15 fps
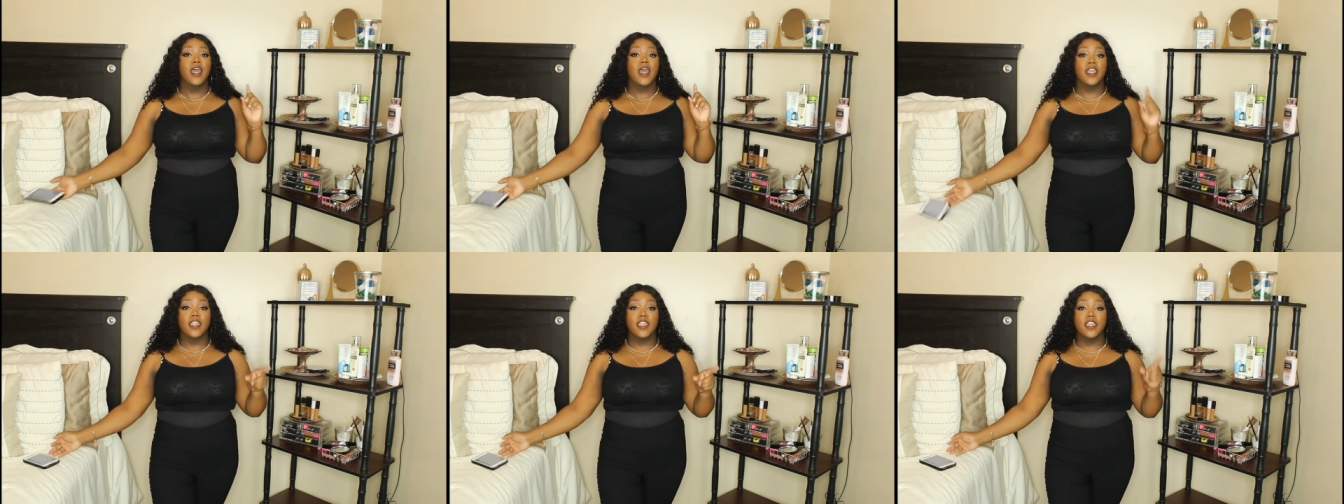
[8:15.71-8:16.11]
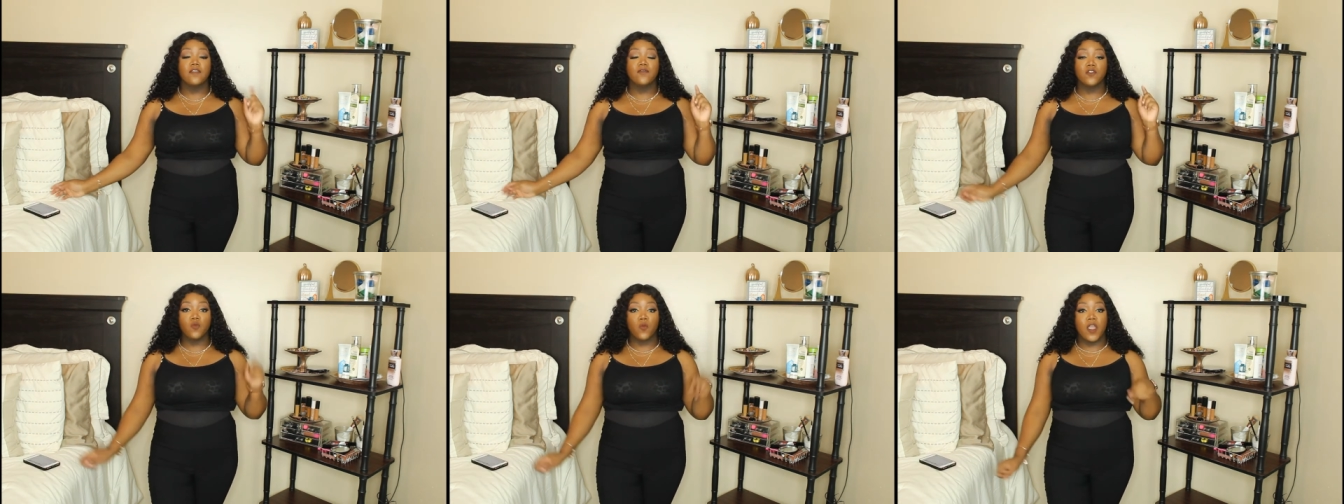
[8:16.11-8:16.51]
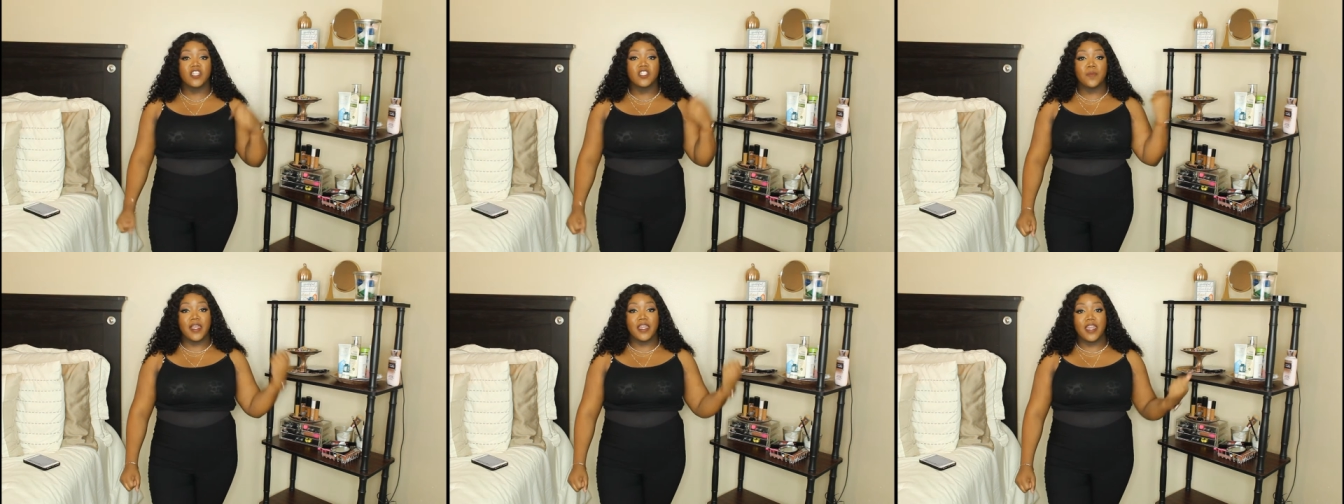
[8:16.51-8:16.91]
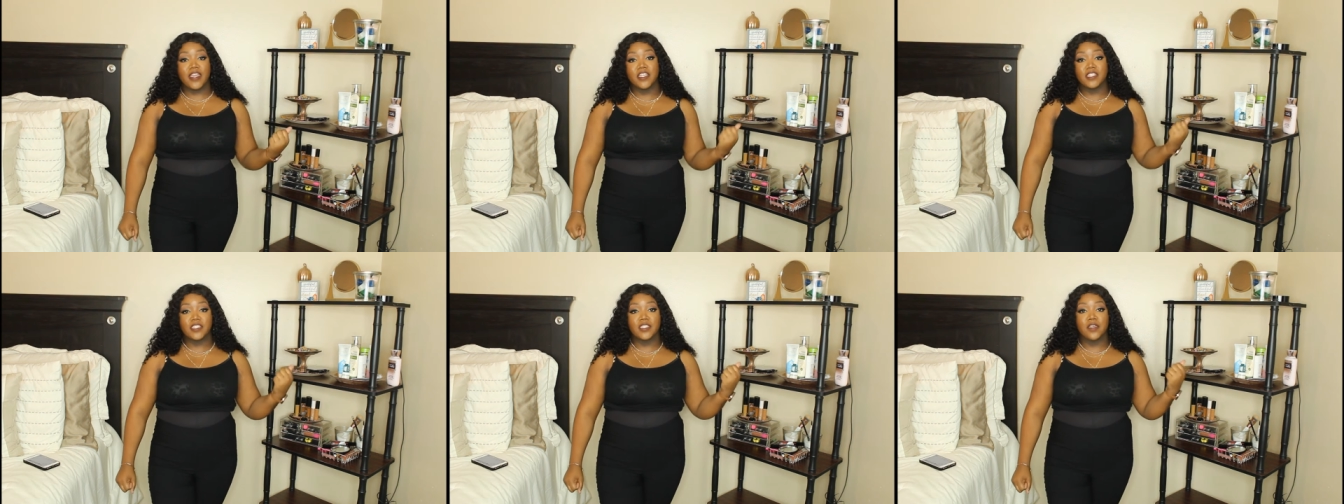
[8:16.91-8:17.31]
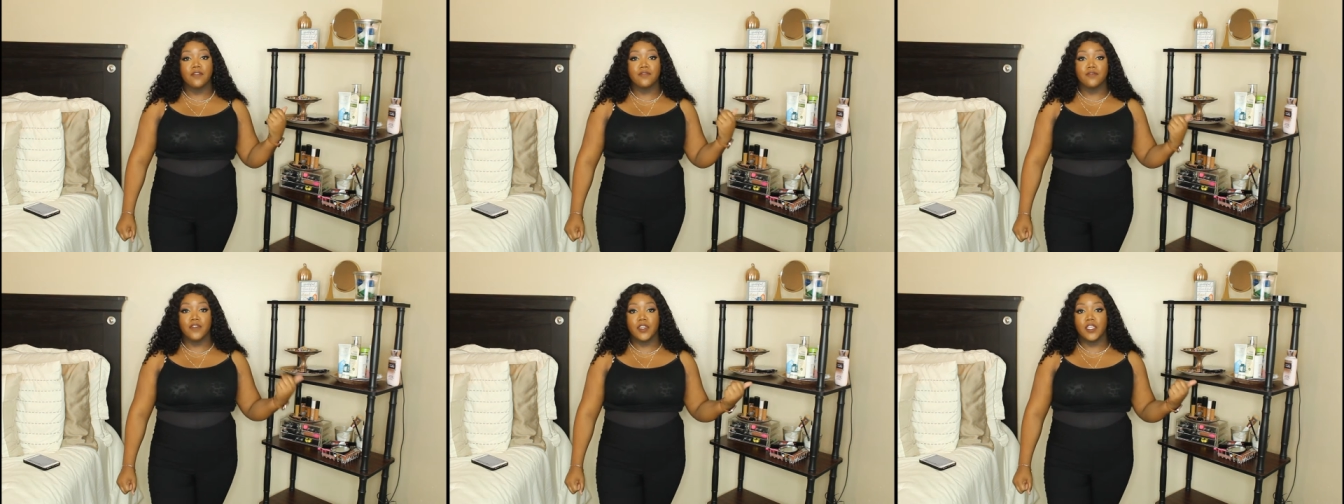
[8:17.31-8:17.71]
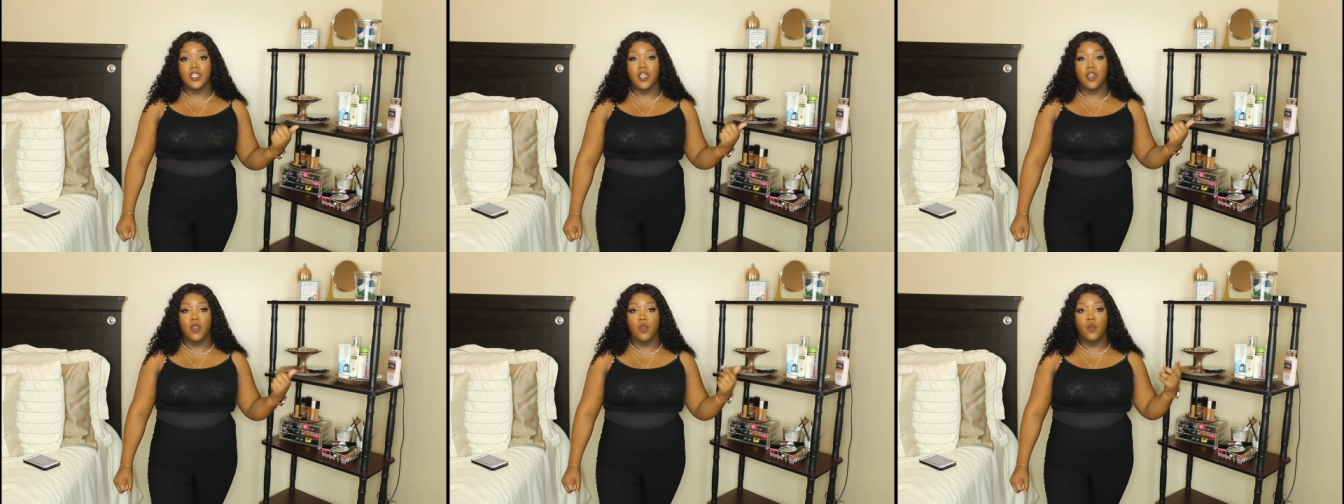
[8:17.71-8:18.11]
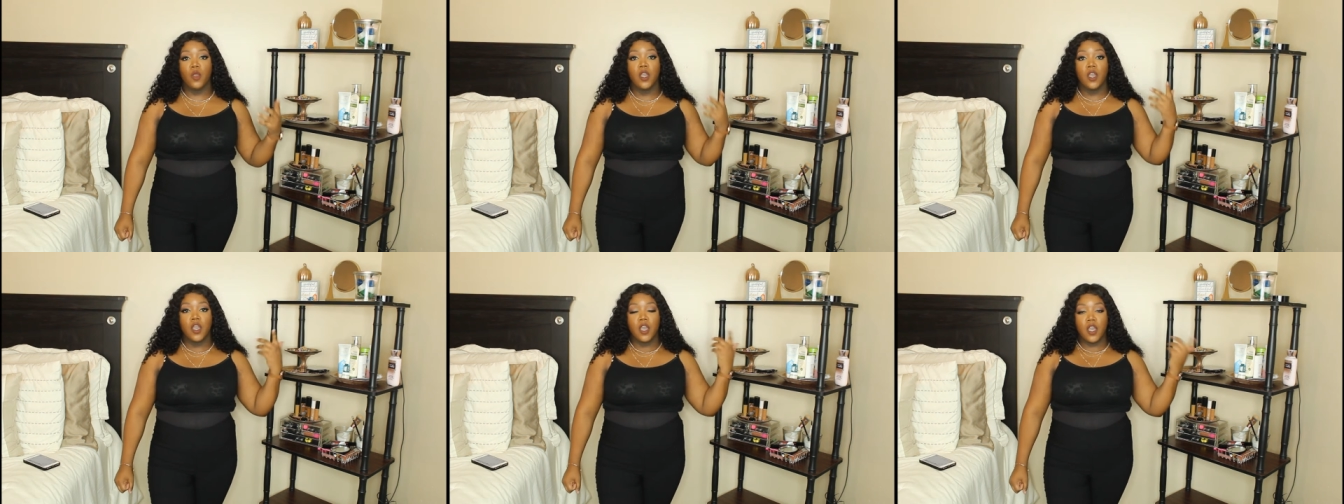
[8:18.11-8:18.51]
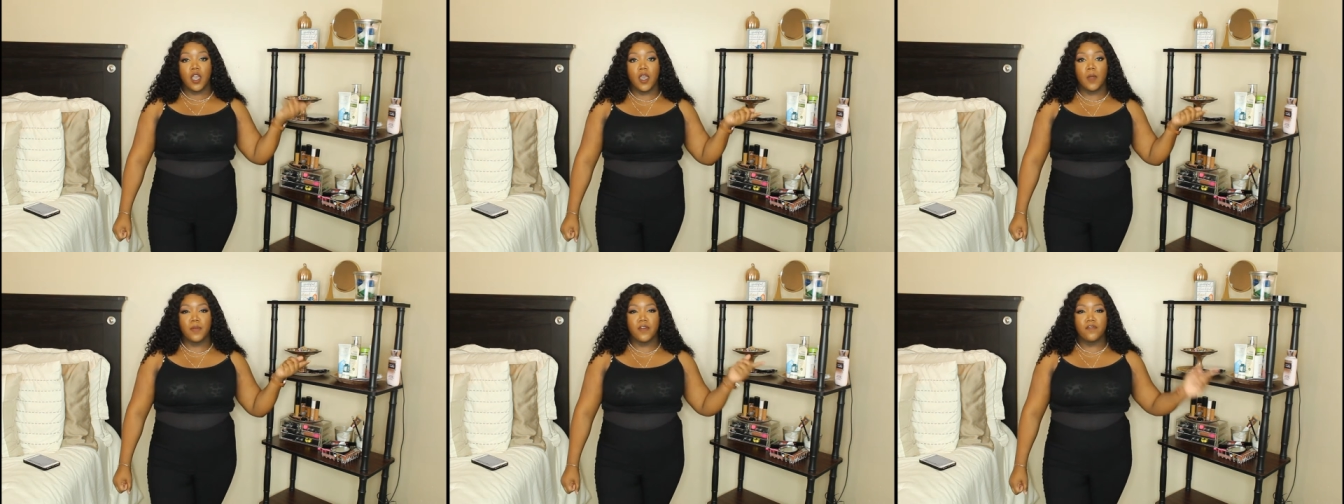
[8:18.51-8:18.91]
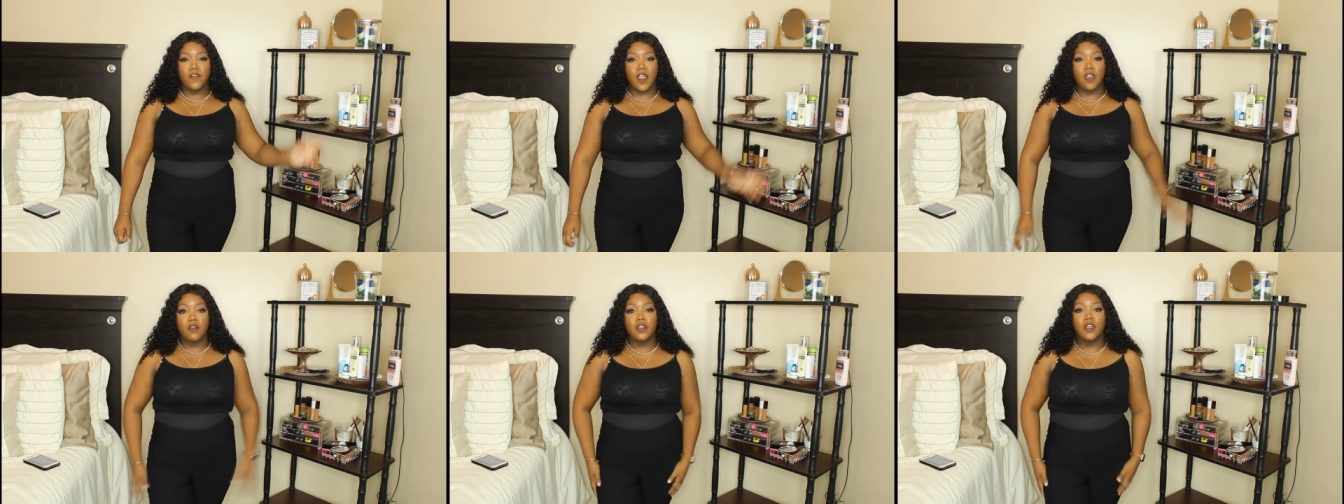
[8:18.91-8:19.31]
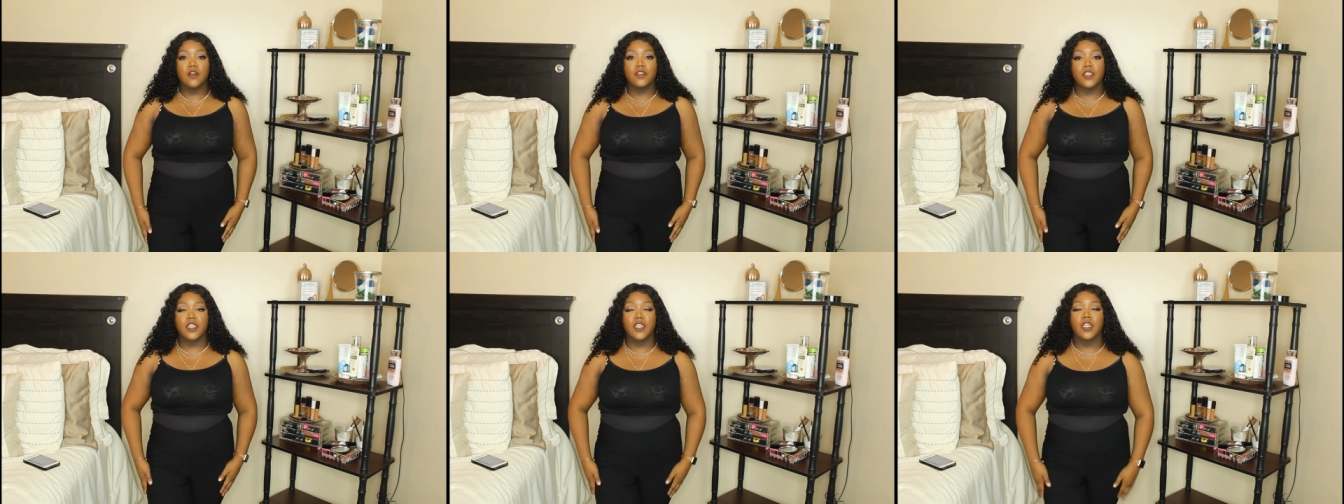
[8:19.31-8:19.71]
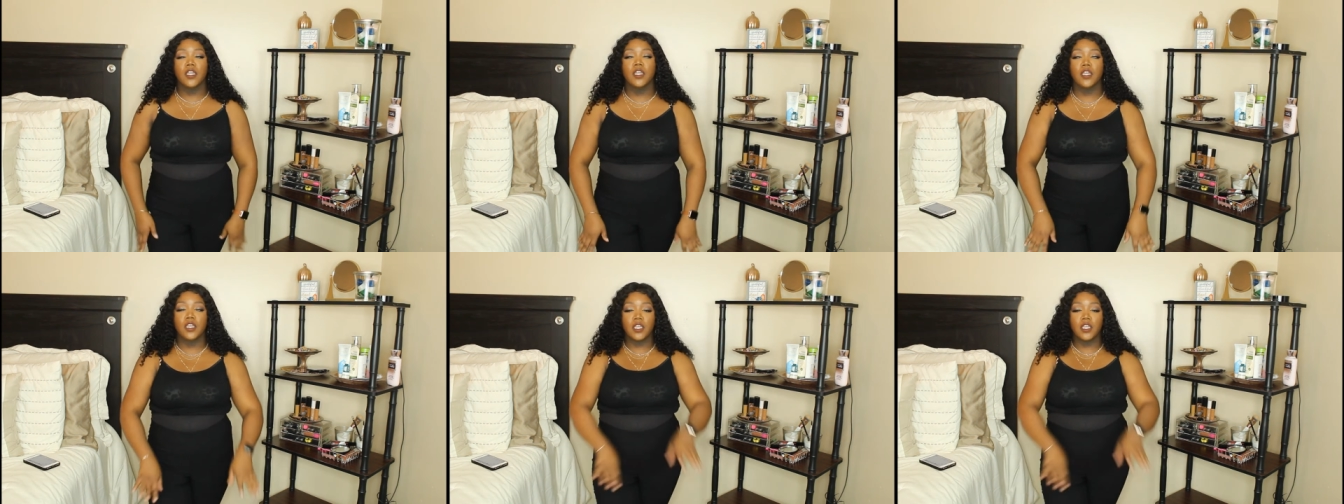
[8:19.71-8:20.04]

Again, if you watched my last video, the fall clothing